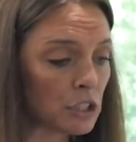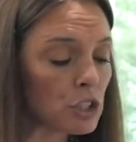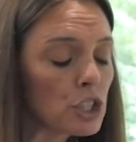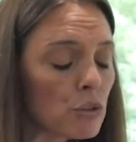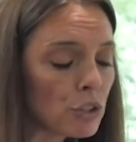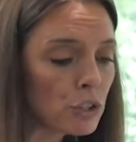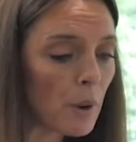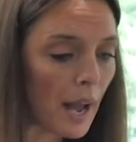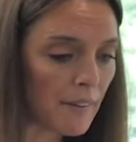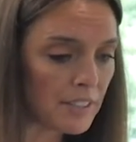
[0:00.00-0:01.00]
do you
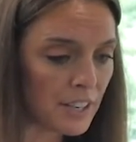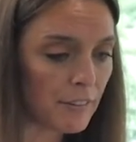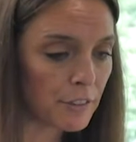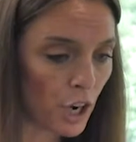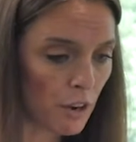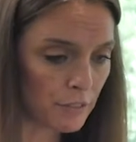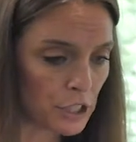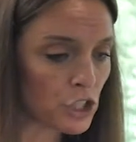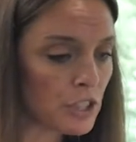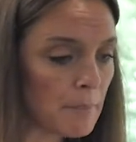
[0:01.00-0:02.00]
have enough
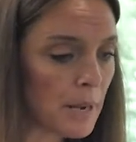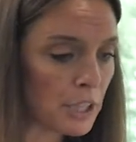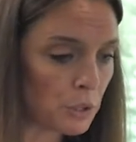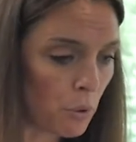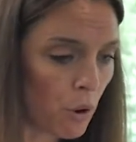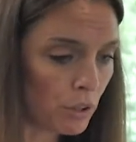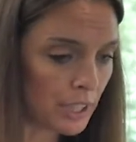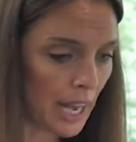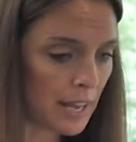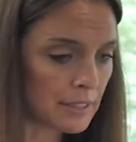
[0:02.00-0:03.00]
coverage to make you whole
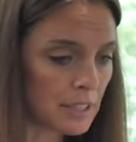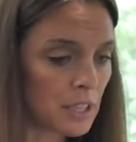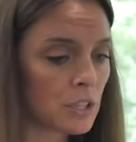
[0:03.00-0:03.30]
again?